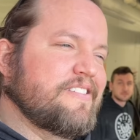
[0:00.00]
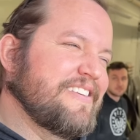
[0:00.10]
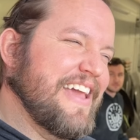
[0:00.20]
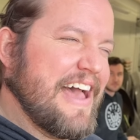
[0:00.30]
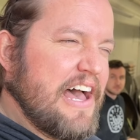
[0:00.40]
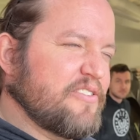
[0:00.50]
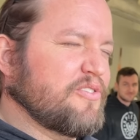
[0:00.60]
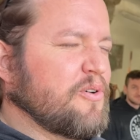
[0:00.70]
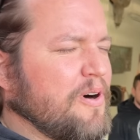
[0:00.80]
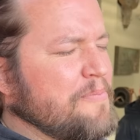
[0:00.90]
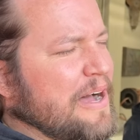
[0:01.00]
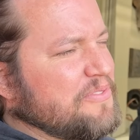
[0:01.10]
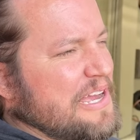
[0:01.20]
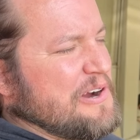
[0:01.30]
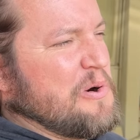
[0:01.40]
Yeah, so about
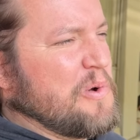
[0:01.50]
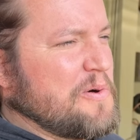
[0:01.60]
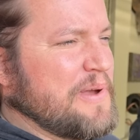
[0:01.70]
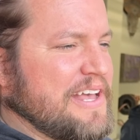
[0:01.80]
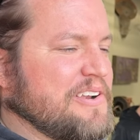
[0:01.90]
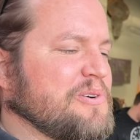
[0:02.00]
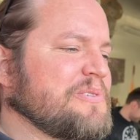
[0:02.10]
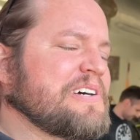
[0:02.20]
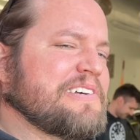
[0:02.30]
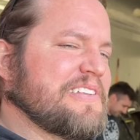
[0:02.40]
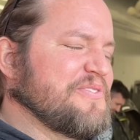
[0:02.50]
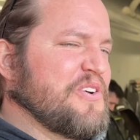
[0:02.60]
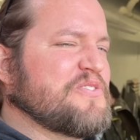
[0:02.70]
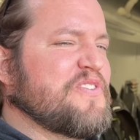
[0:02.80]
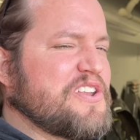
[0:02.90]
that quarter panel, in the
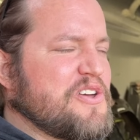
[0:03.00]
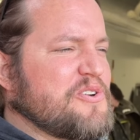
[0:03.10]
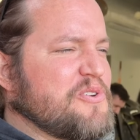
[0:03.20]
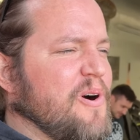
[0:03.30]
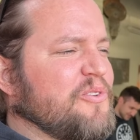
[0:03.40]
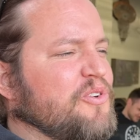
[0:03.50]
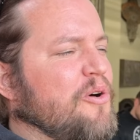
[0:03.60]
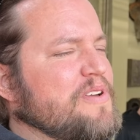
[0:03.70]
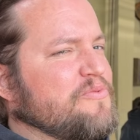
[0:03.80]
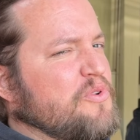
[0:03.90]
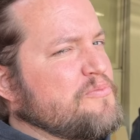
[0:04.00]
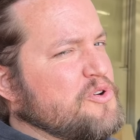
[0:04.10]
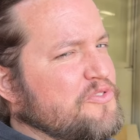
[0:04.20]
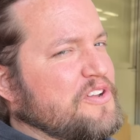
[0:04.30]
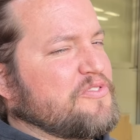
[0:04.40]
first video you all saw me
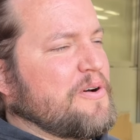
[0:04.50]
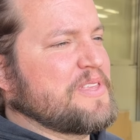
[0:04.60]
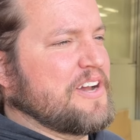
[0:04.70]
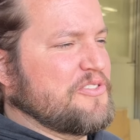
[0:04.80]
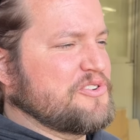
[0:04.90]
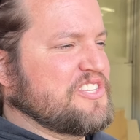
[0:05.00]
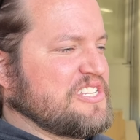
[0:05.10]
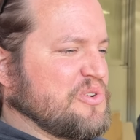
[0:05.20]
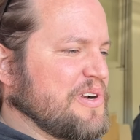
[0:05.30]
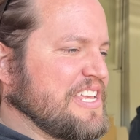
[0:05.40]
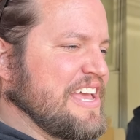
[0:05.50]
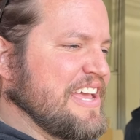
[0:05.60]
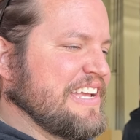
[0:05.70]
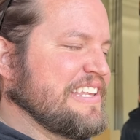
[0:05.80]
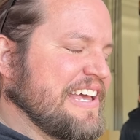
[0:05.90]
remove it from the other
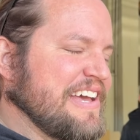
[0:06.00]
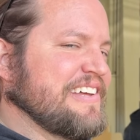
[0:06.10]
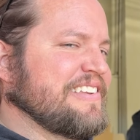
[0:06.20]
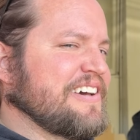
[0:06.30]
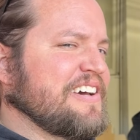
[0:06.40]
Z28 and